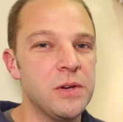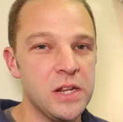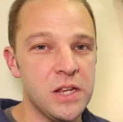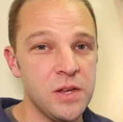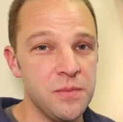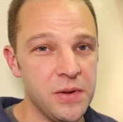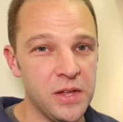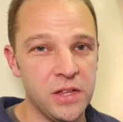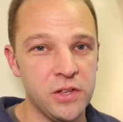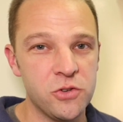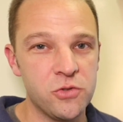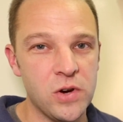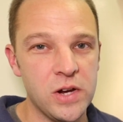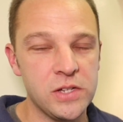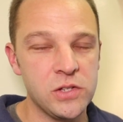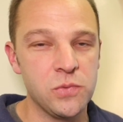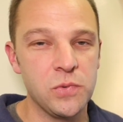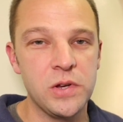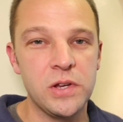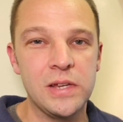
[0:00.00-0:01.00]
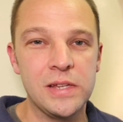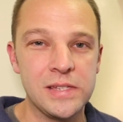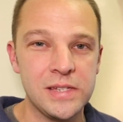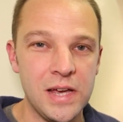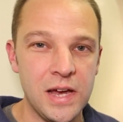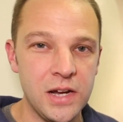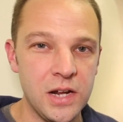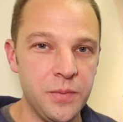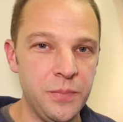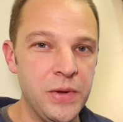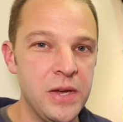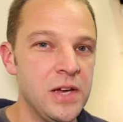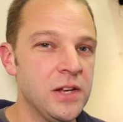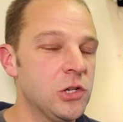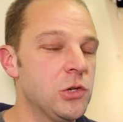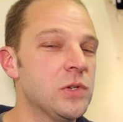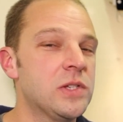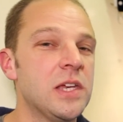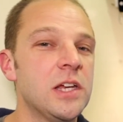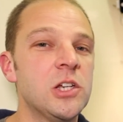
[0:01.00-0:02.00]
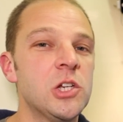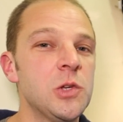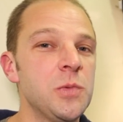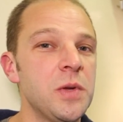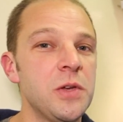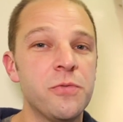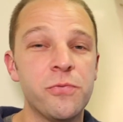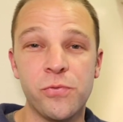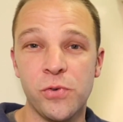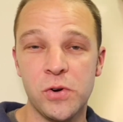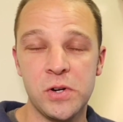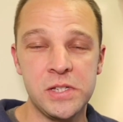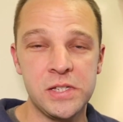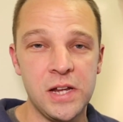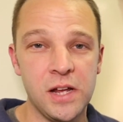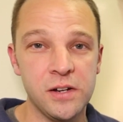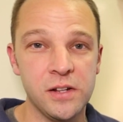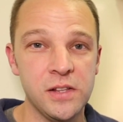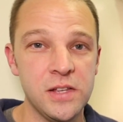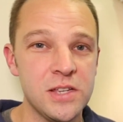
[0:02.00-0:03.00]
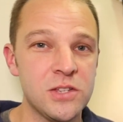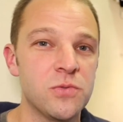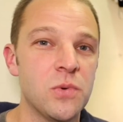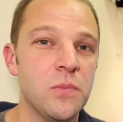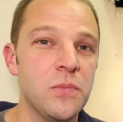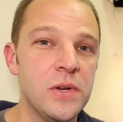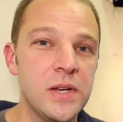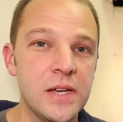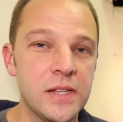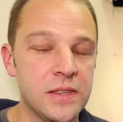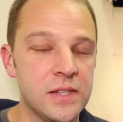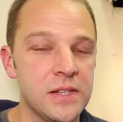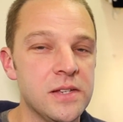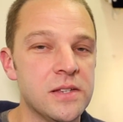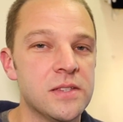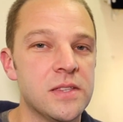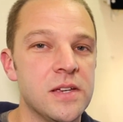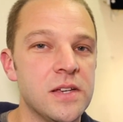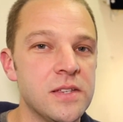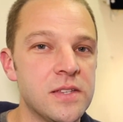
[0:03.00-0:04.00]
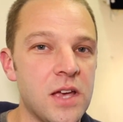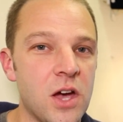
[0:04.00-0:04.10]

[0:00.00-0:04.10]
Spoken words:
and email address where you can sign up to essentially be first on the list when we get these things